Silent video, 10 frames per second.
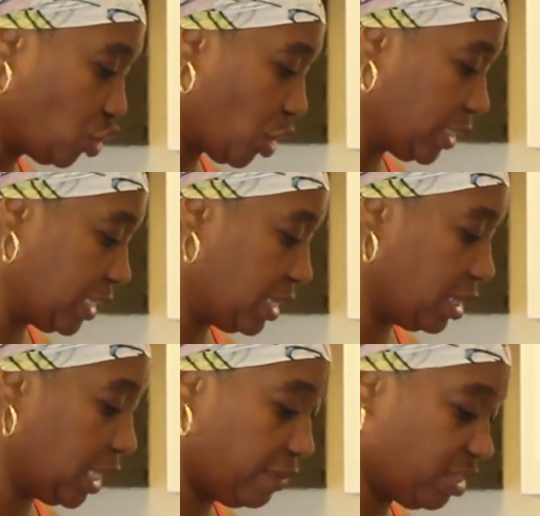saute
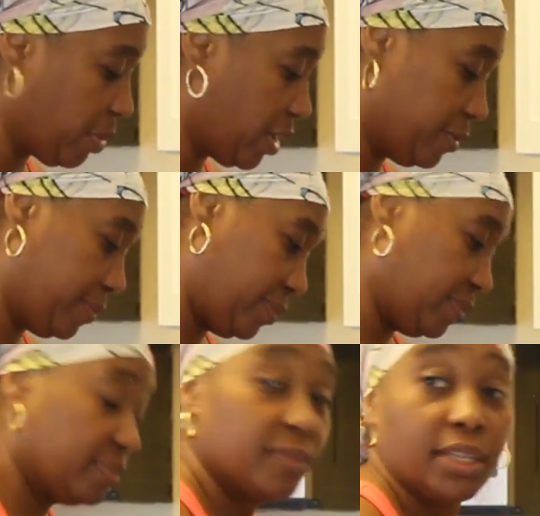the leaves, but
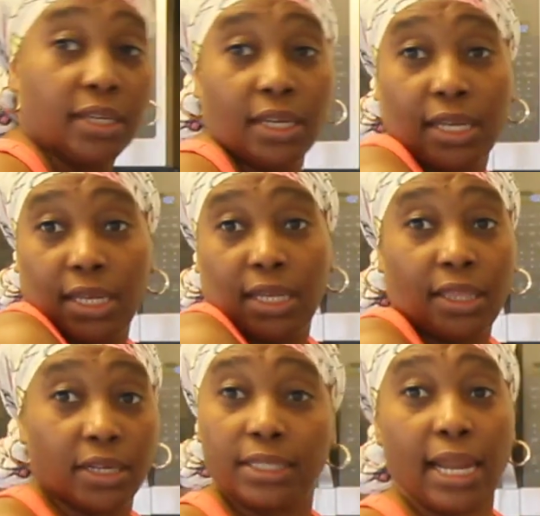
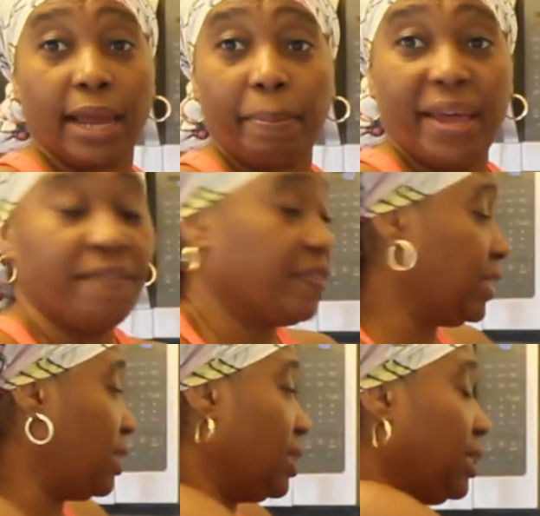there's a lot of
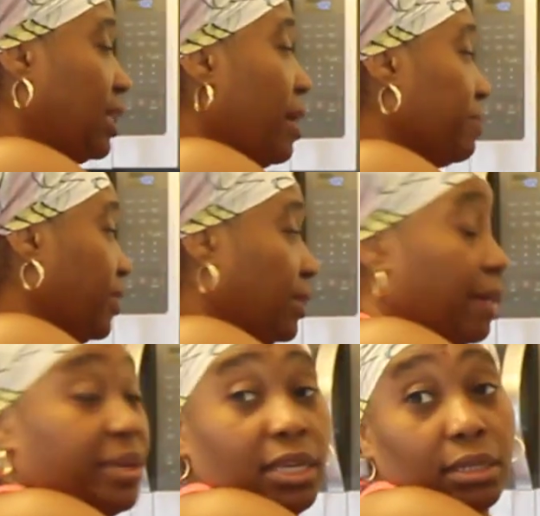benefits in the stems.
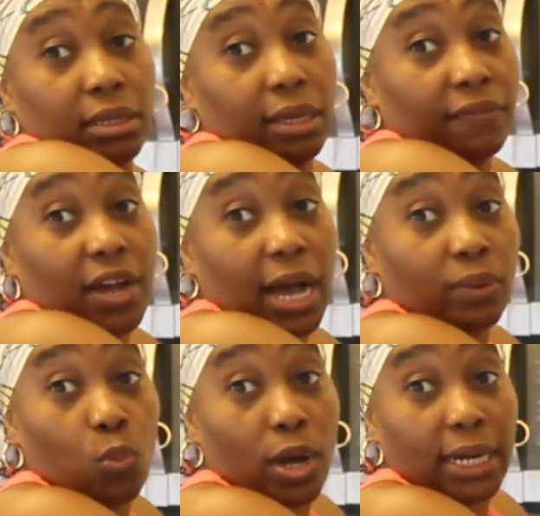I mean, if
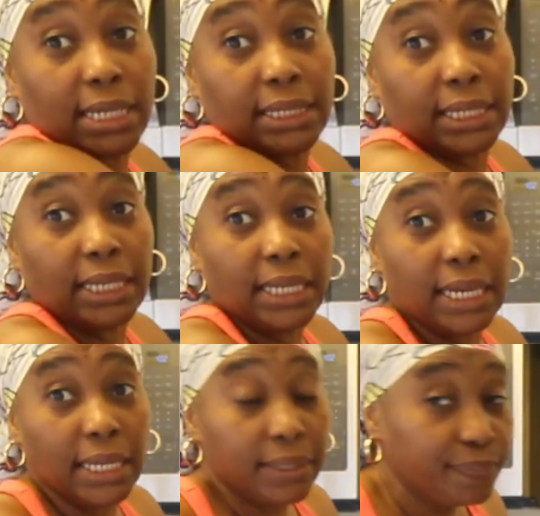God wanted us to
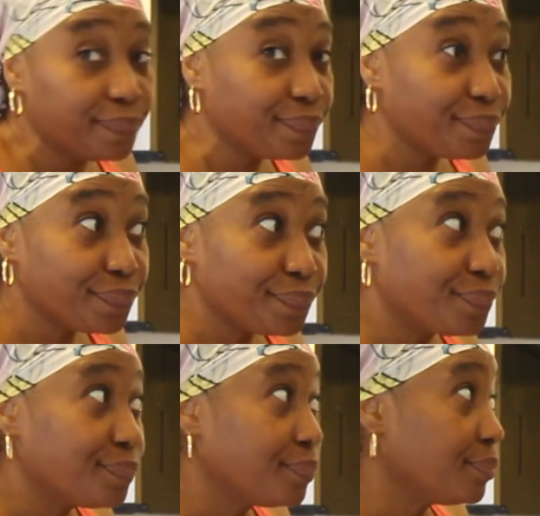eat it,
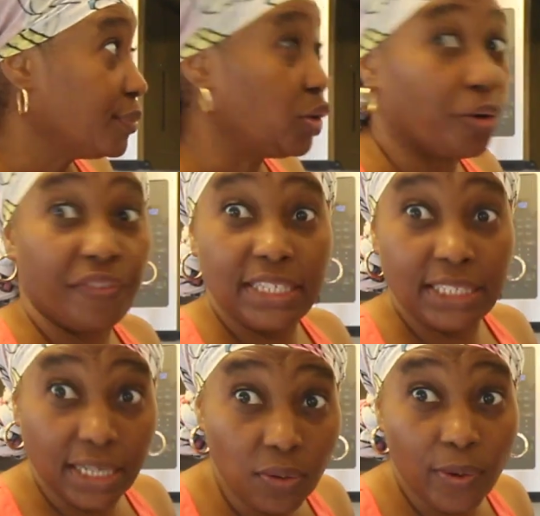or if he
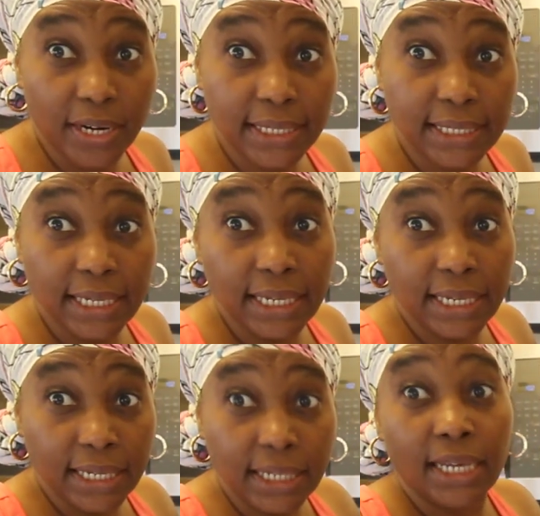didn't want us to
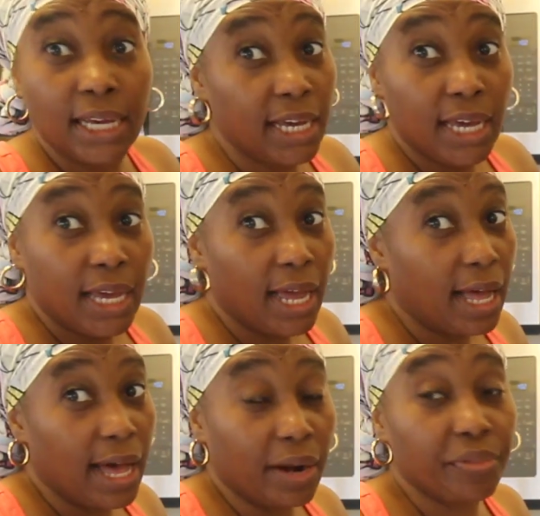eat it,
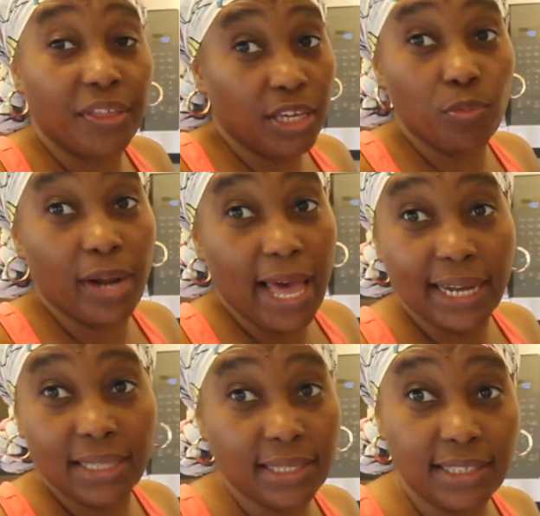I don't think he would have added the